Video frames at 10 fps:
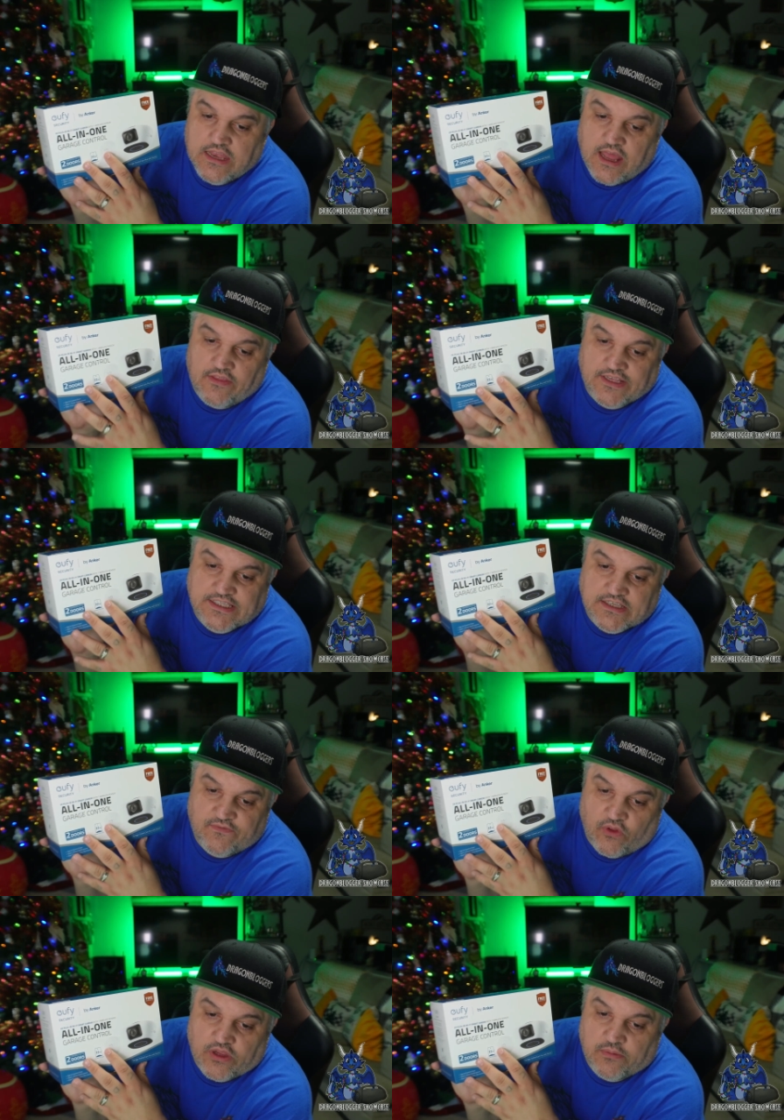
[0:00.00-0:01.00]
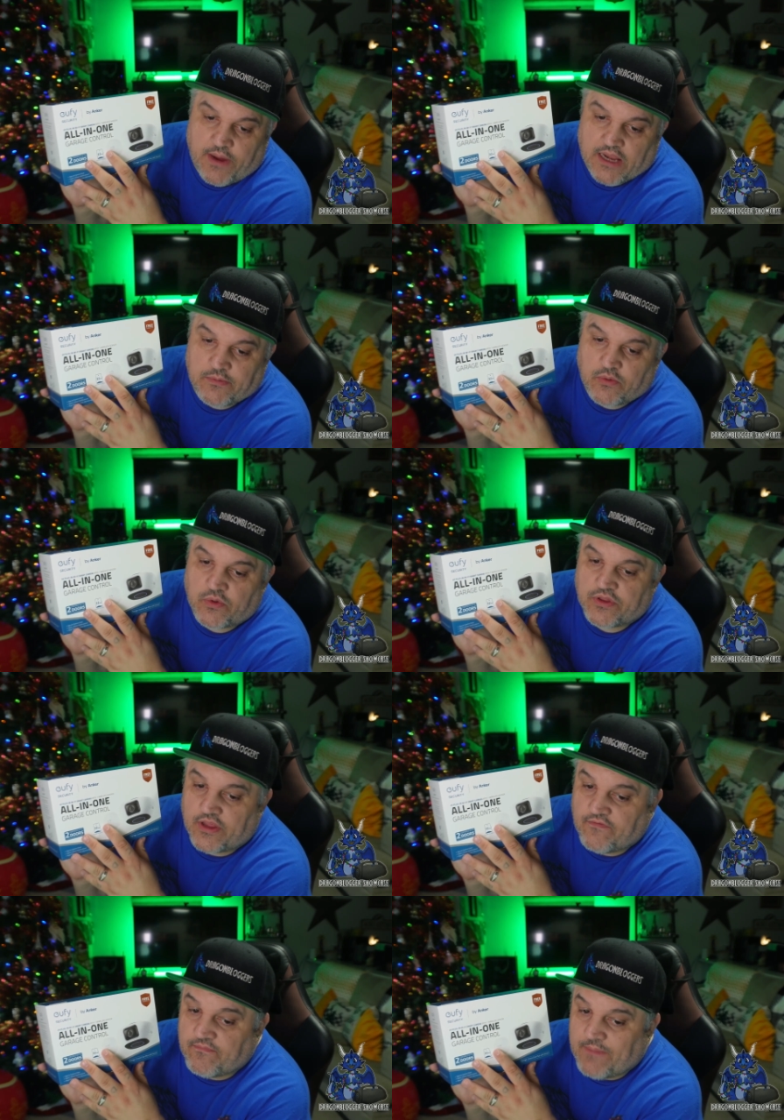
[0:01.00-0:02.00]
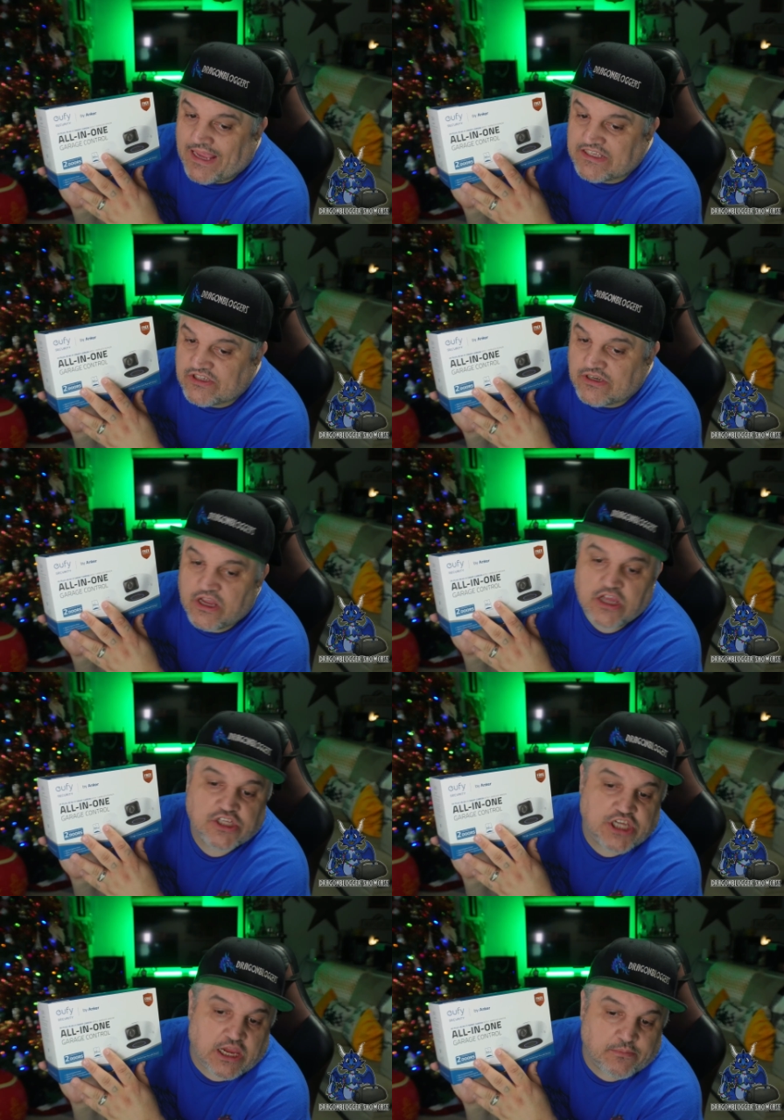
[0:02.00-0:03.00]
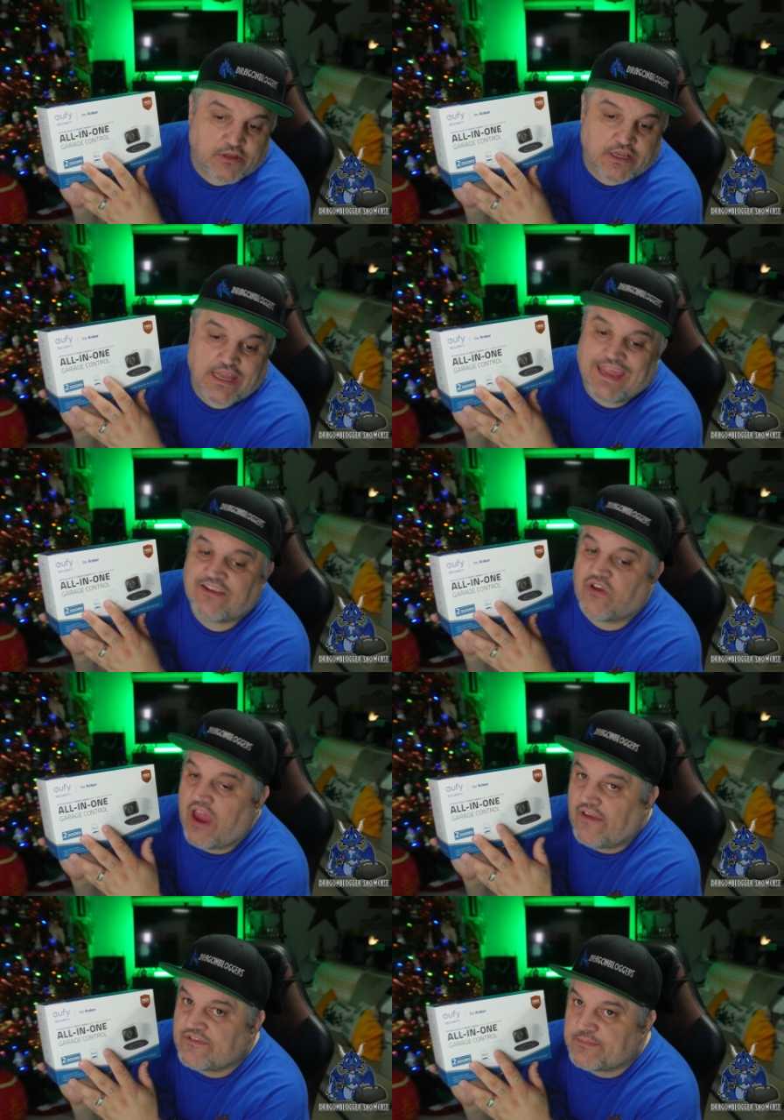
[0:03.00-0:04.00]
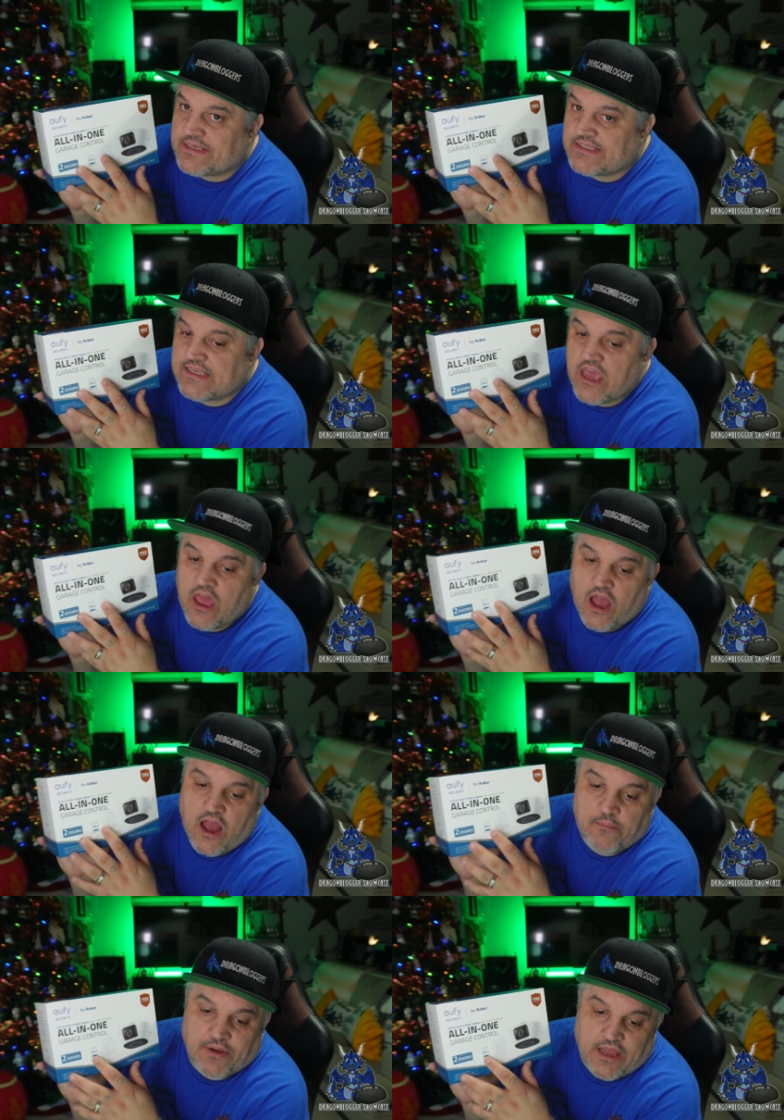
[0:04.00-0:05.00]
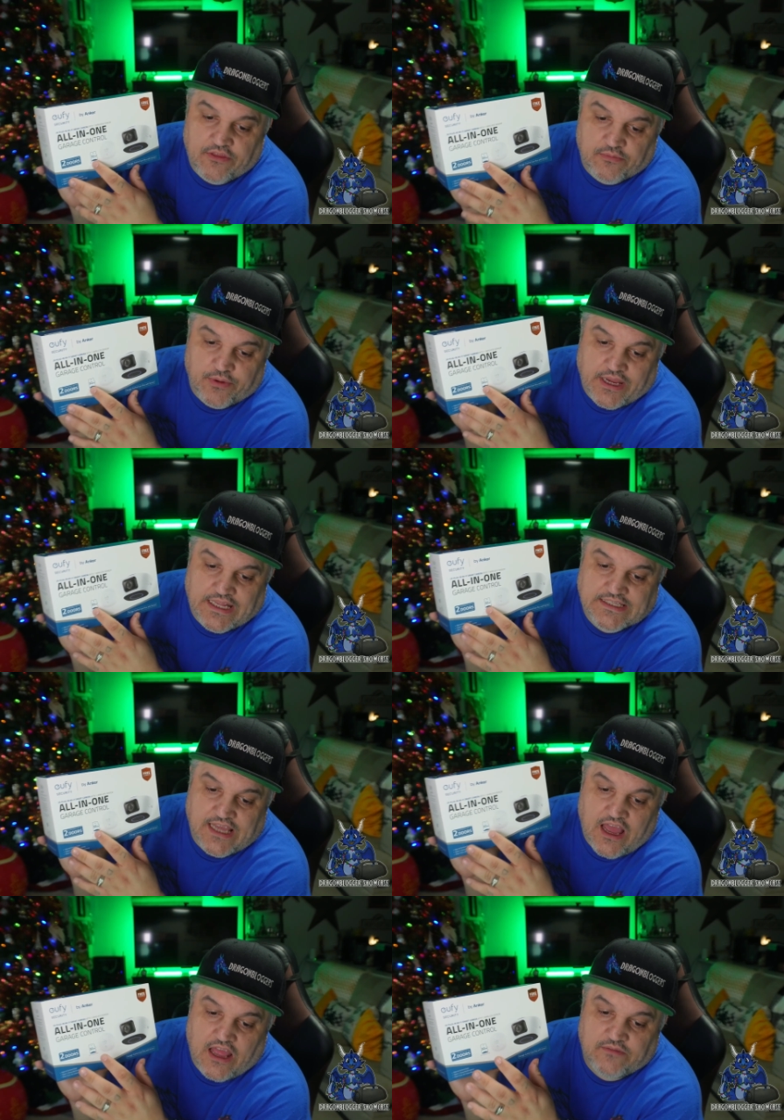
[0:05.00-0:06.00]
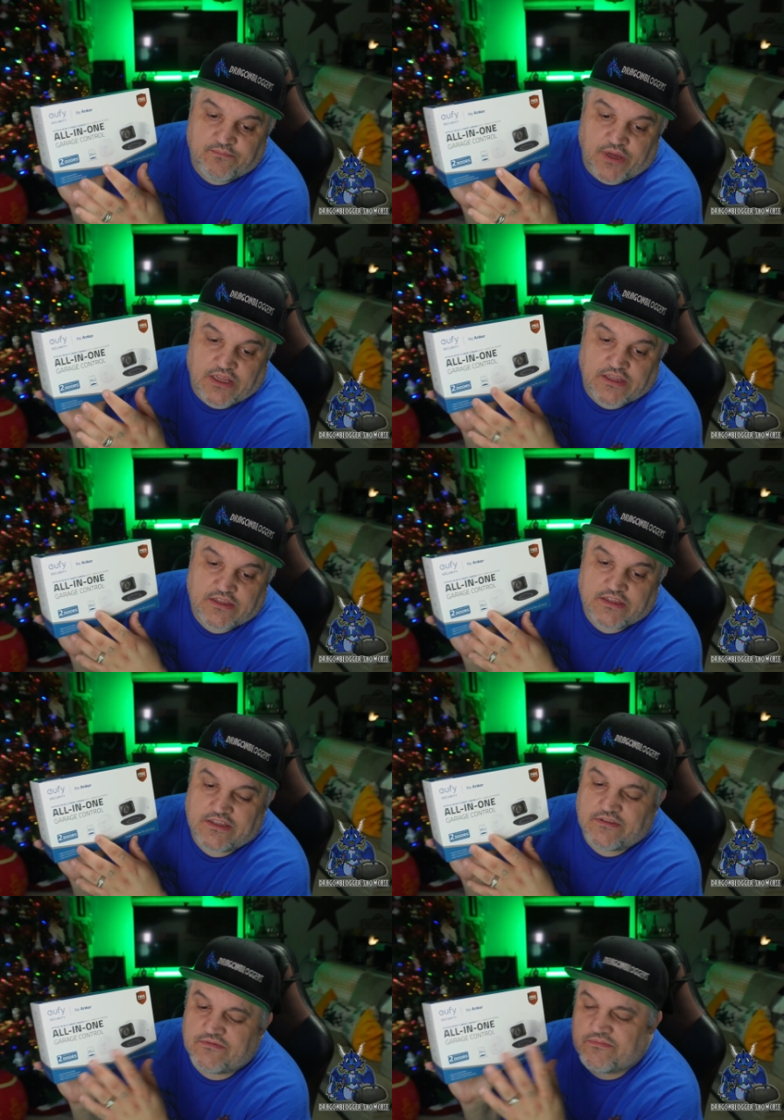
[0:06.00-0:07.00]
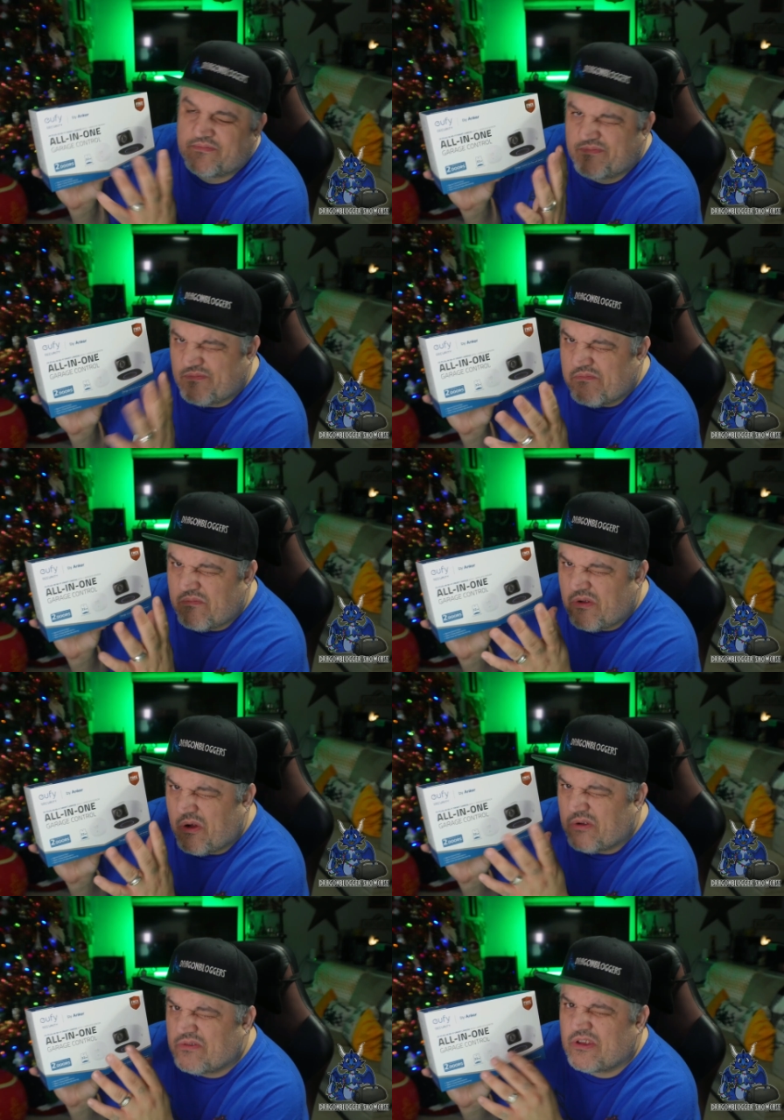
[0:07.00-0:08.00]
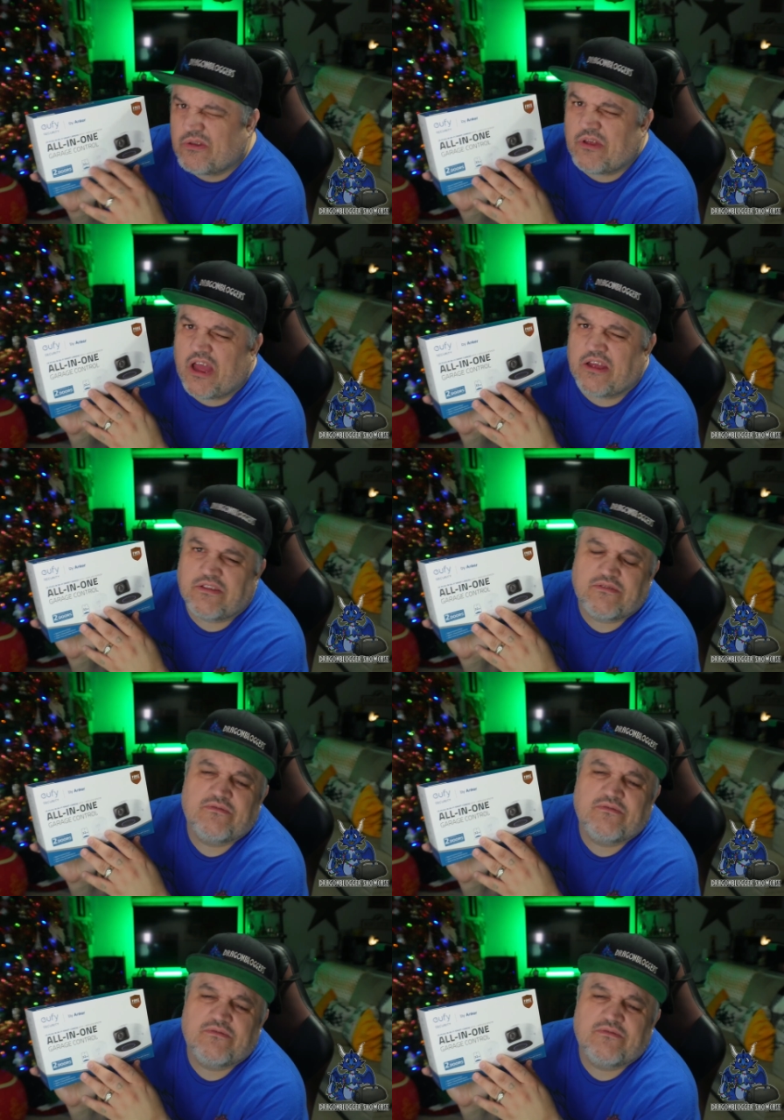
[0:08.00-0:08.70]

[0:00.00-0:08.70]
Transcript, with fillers: Now, this is fully compatible with LiftMaster, Chamberlain, and Craftsman's, uh, but other brands, uh, but are little uh